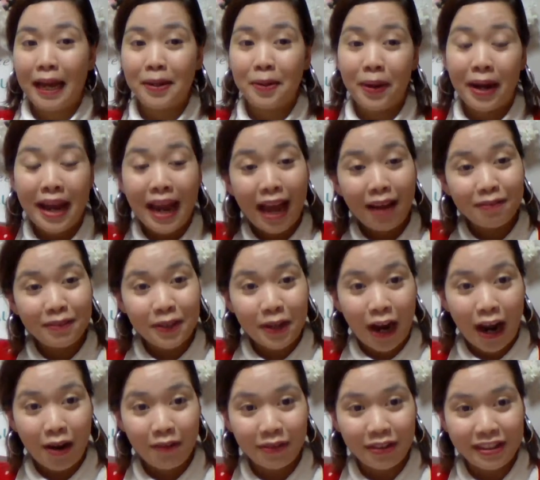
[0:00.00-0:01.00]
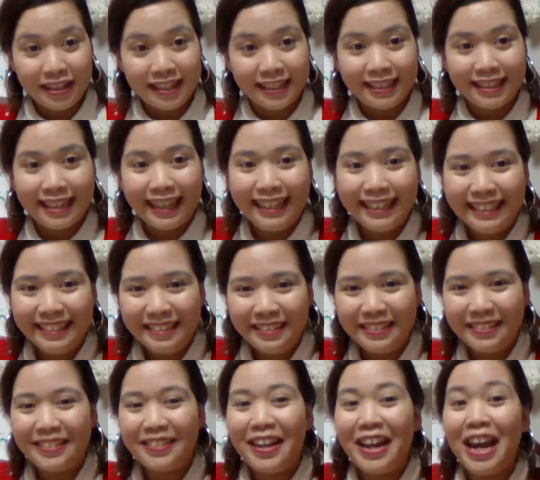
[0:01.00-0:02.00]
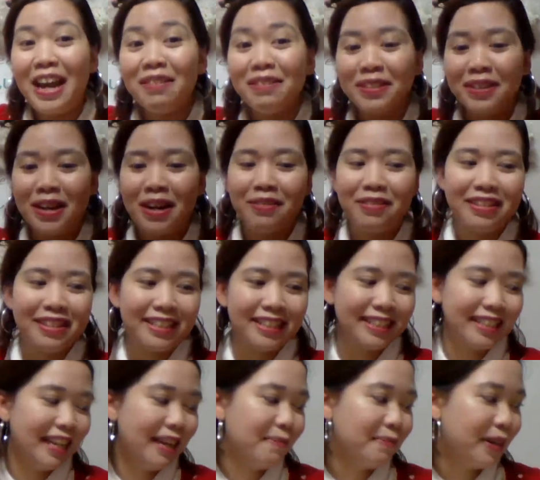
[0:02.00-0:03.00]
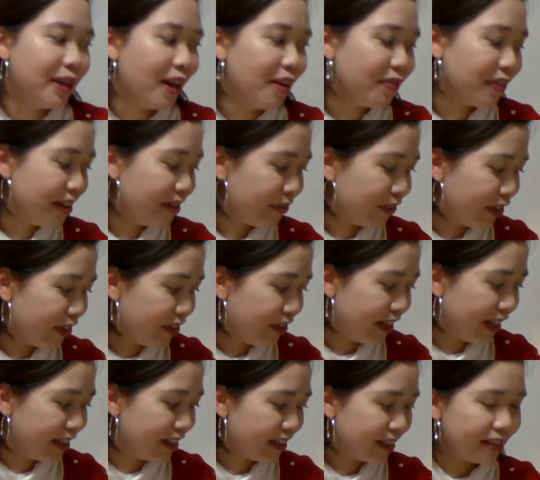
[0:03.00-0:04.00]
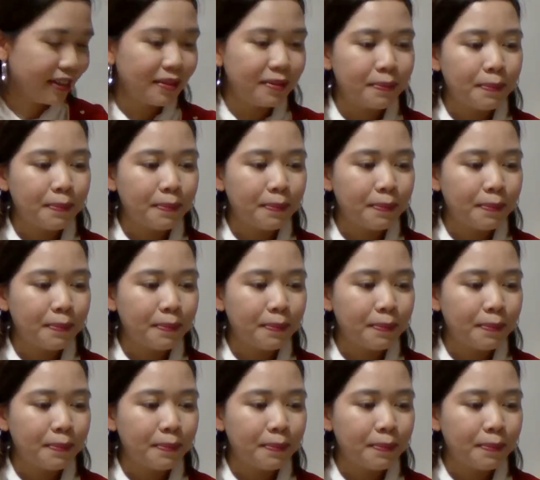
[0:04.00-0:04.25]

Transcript: Do I have to cover this? Let me cover it for you guys.